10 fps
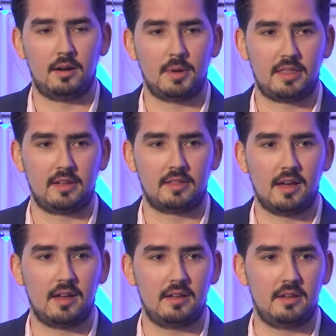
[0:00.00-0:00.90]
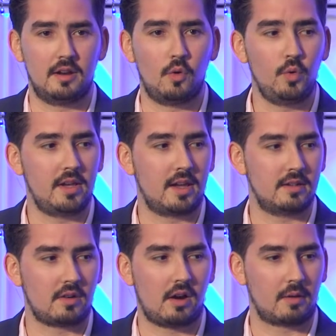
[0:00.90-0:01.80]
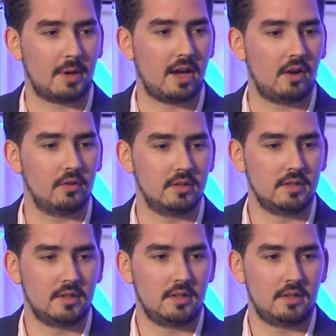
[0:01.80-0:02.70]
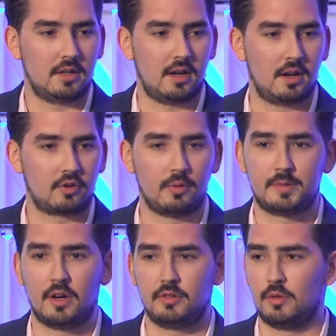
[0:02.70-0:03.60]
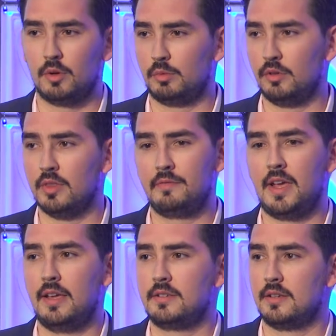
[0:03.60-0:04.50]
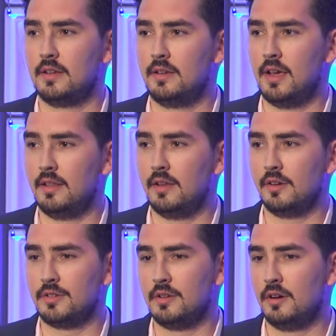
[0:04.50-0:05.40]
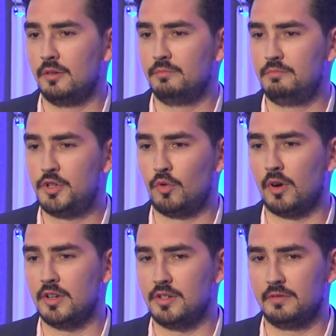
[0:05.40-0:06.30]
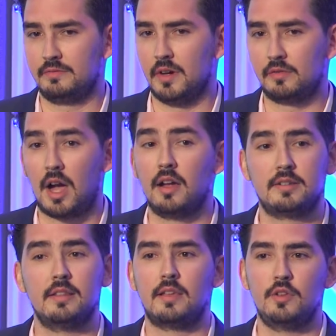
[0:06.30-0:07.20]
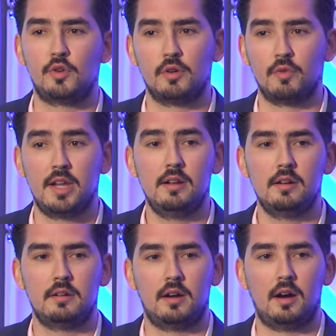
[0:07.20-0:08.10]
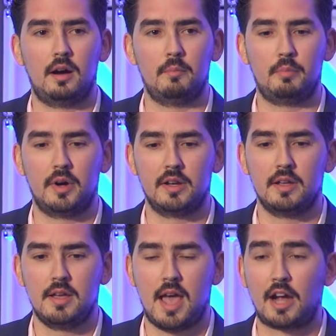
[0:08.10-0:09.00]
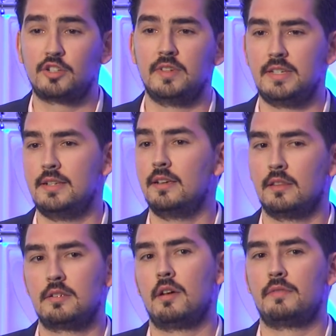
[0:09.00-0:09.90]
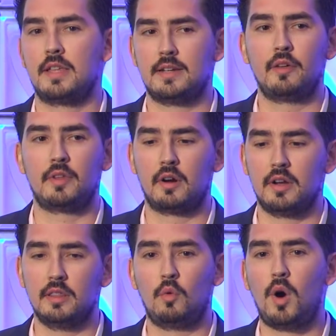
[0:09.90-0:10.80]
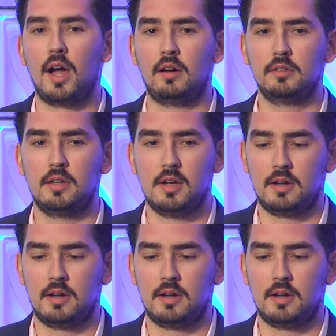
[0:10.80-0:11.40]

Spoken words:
I think that we can talk about crypto till we're blue in the face, and there's no shortage of content that you can read. But actually seeing the stuff that's out there in the wild,